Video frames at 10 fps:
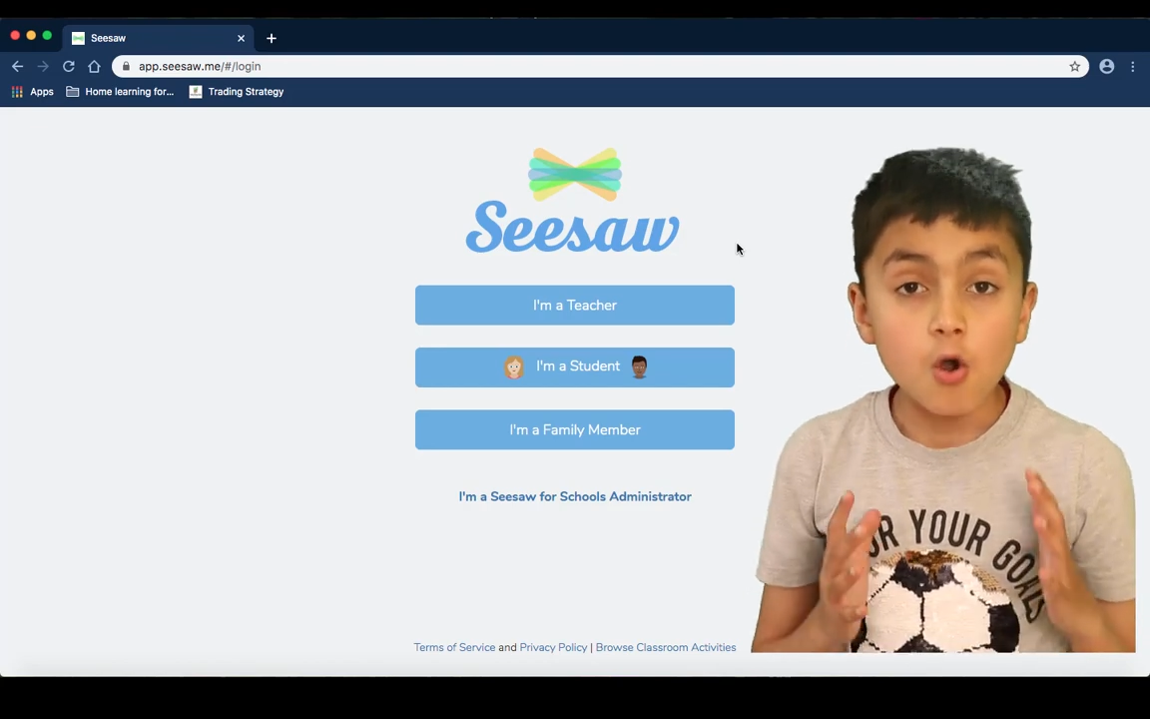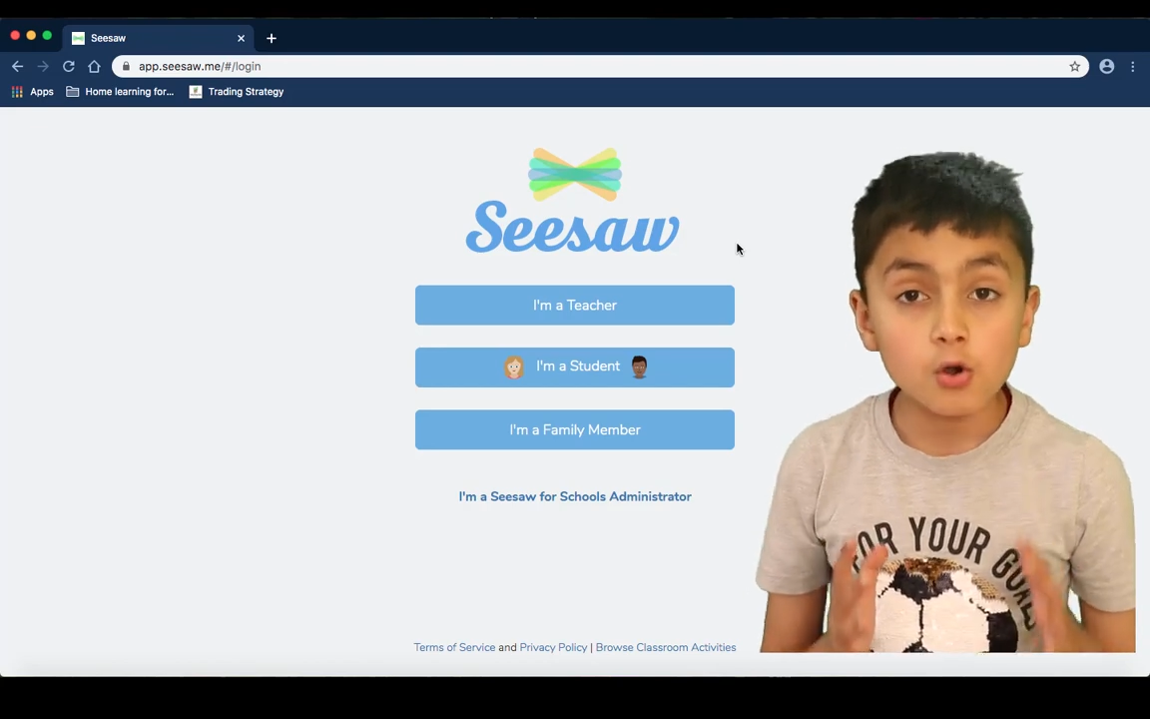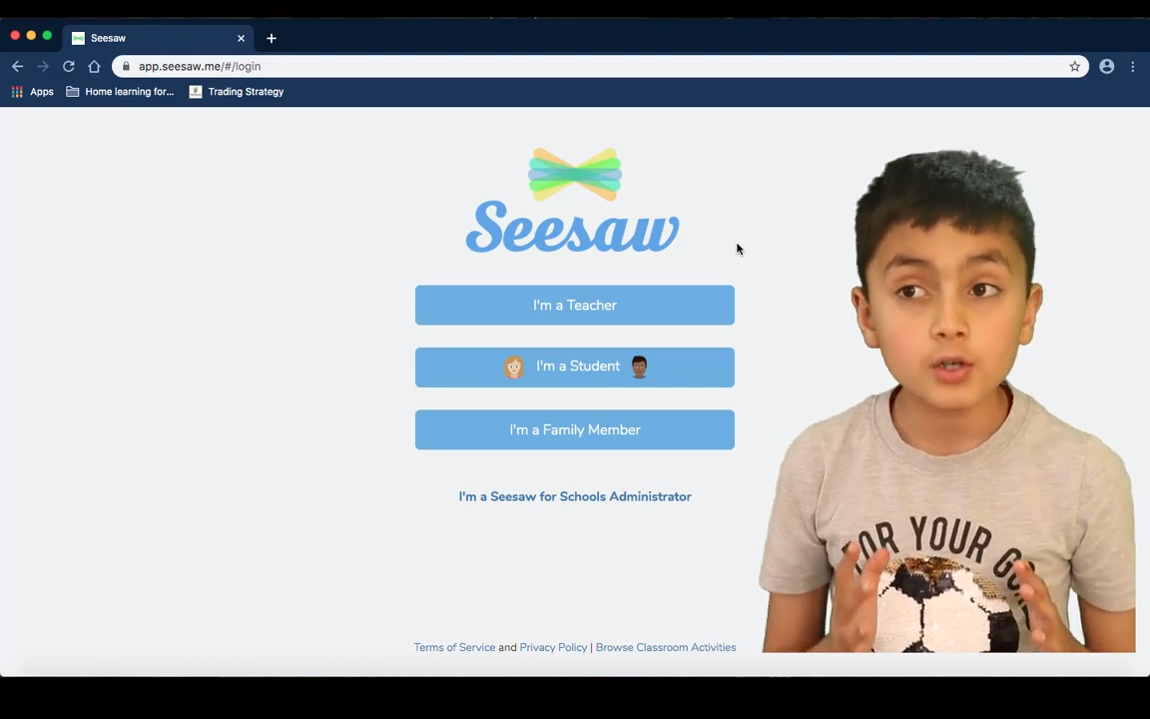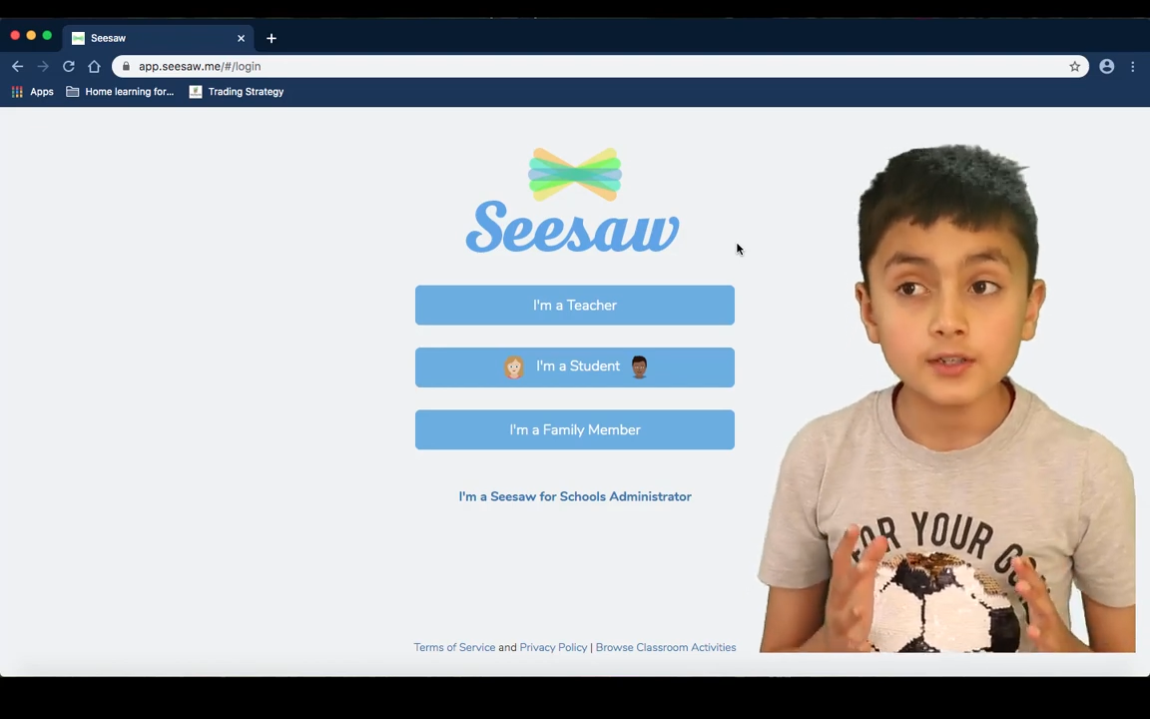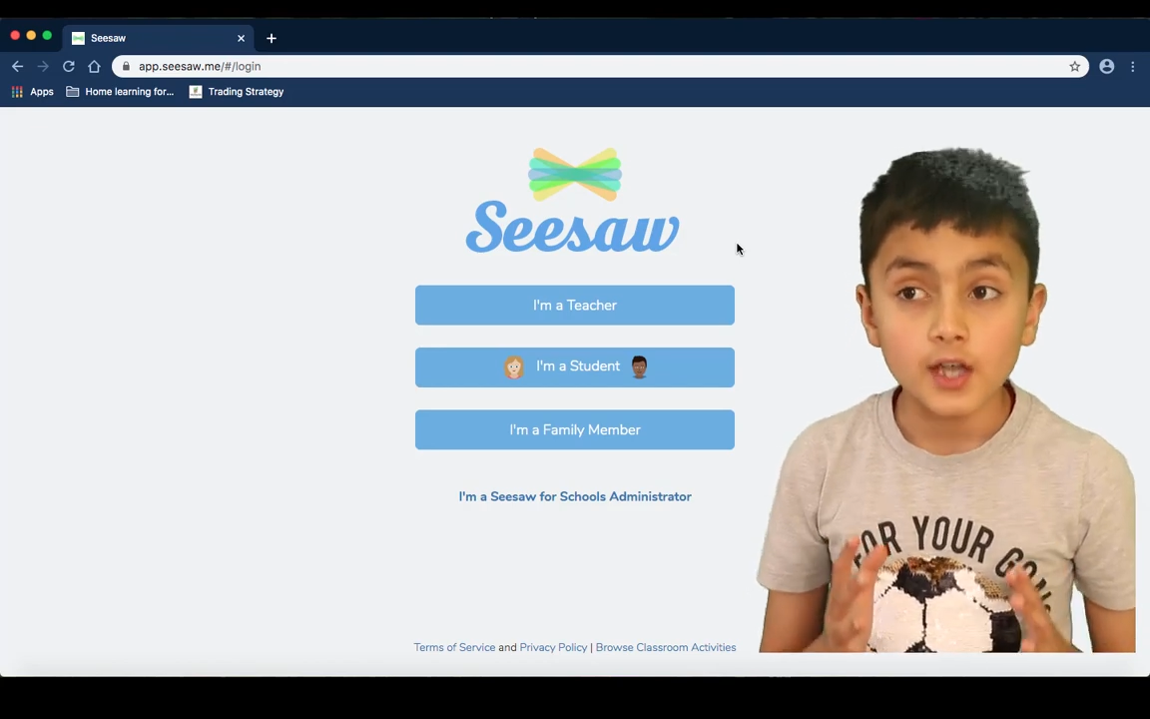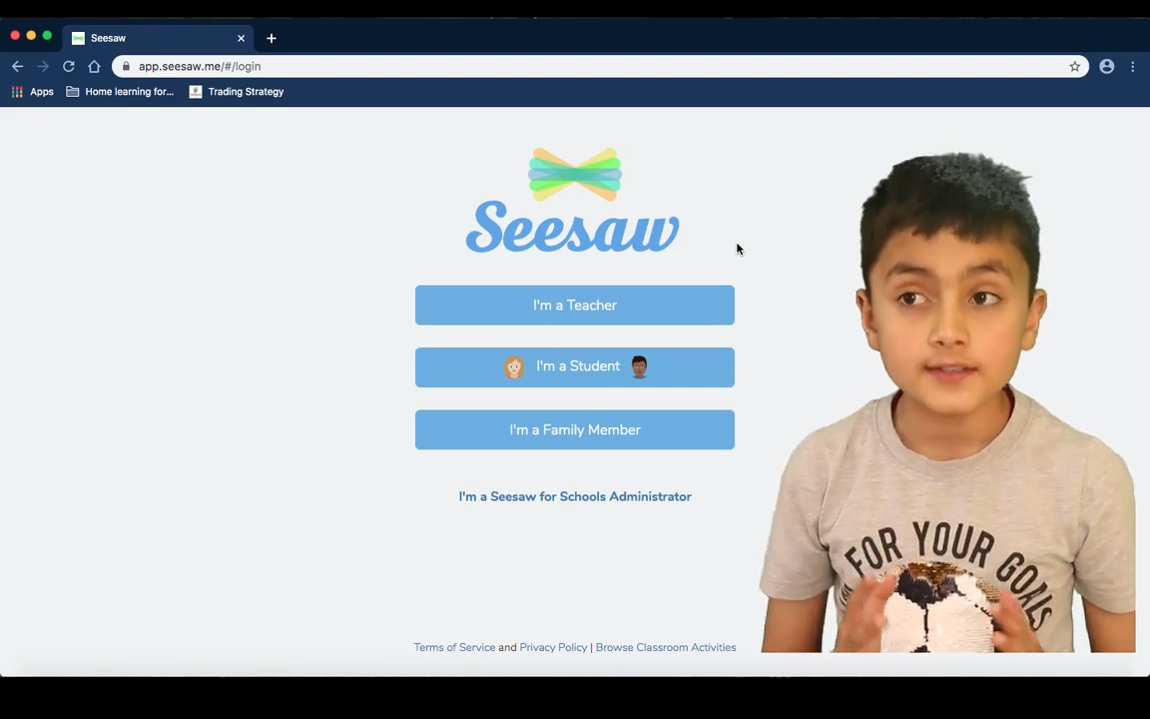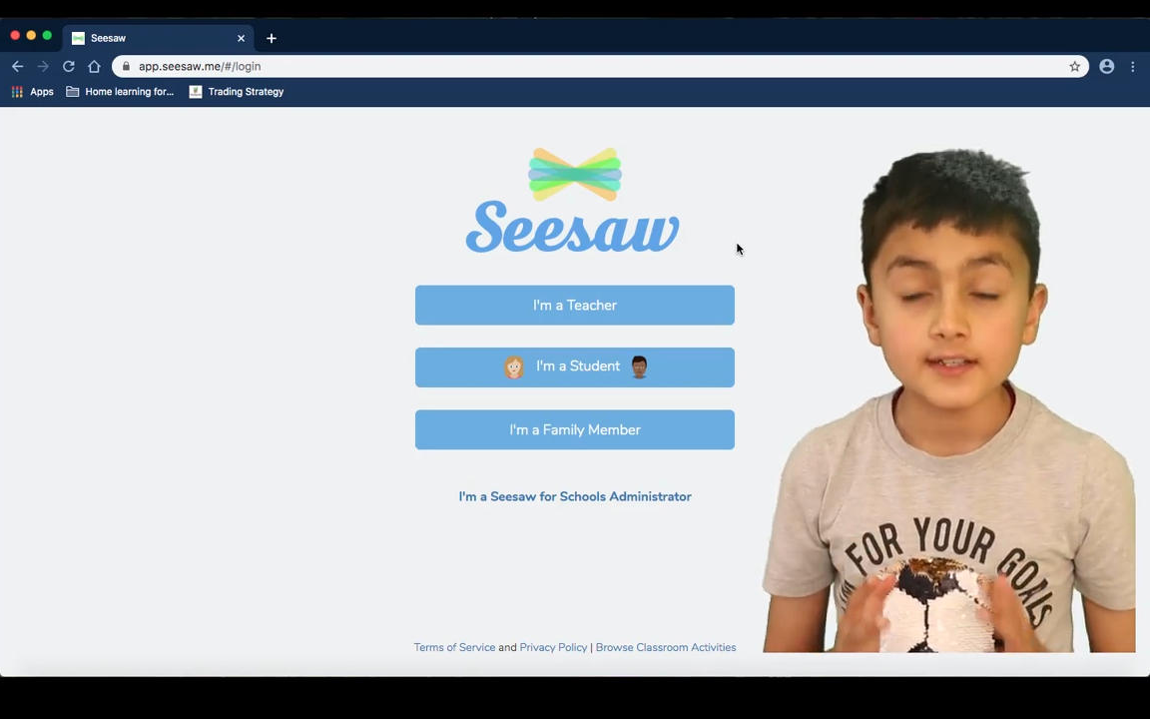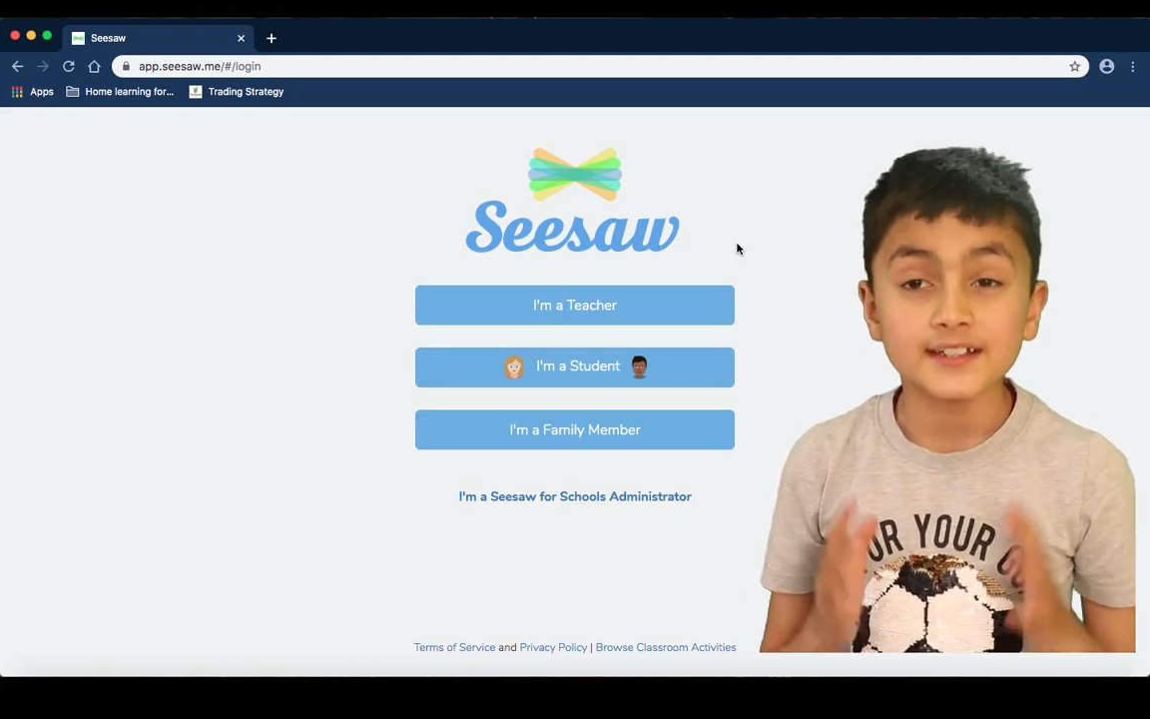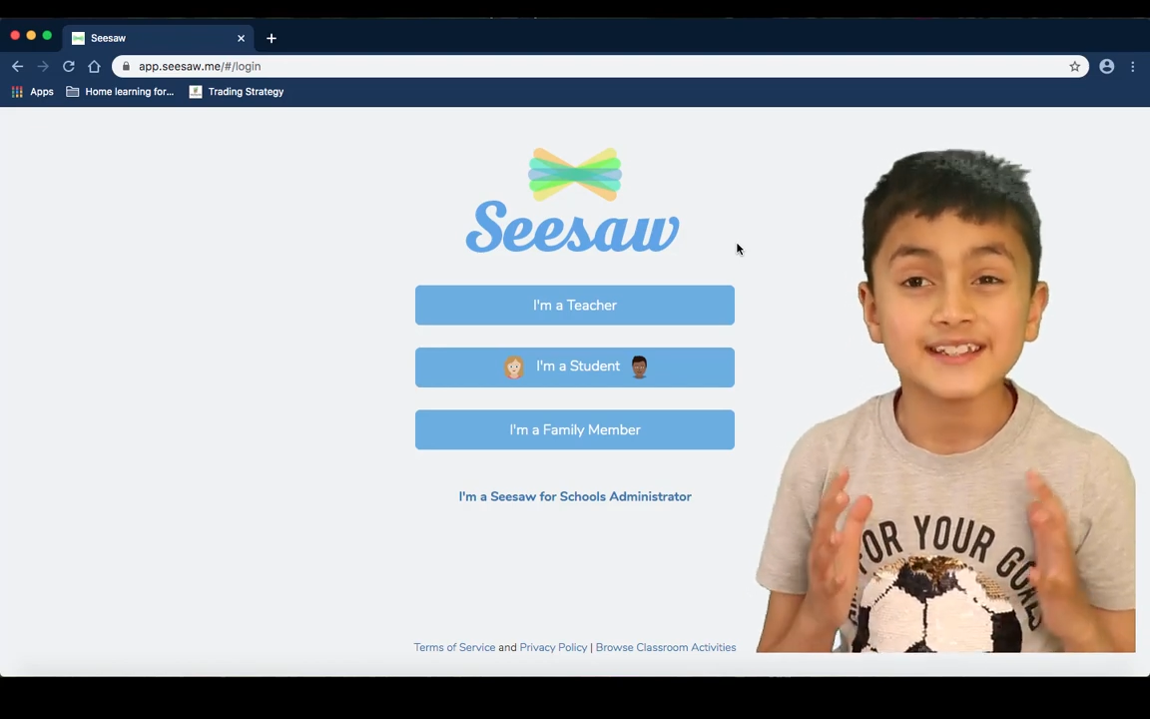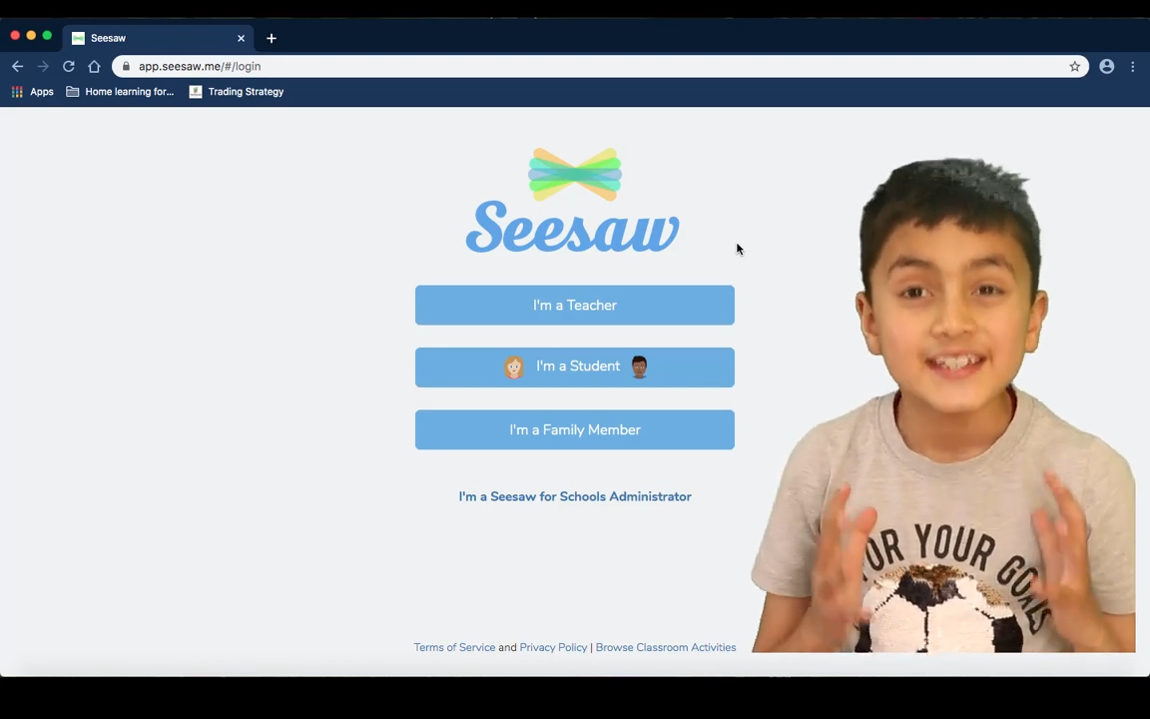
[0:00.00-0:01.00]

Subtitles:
organize and